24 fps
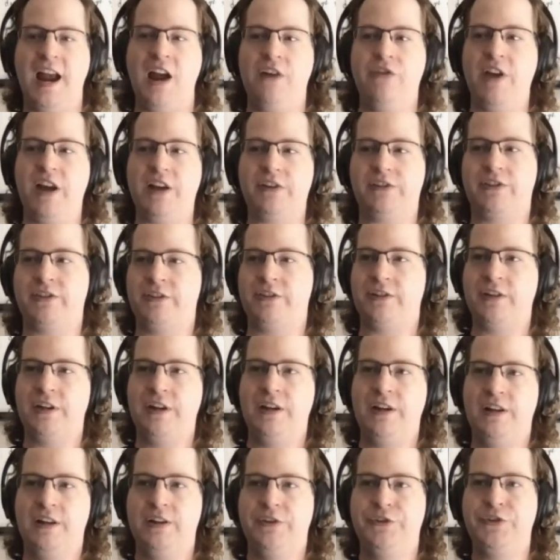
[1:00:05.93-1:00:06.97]
And that's
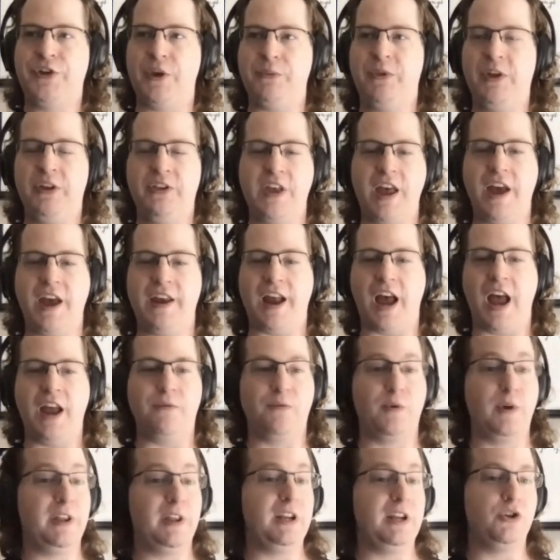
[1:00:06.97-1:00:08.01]
something that I
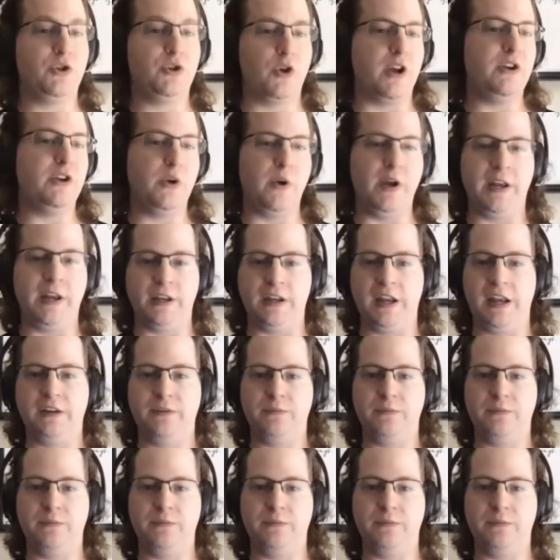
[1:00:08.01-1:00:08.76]
really enjoy doing.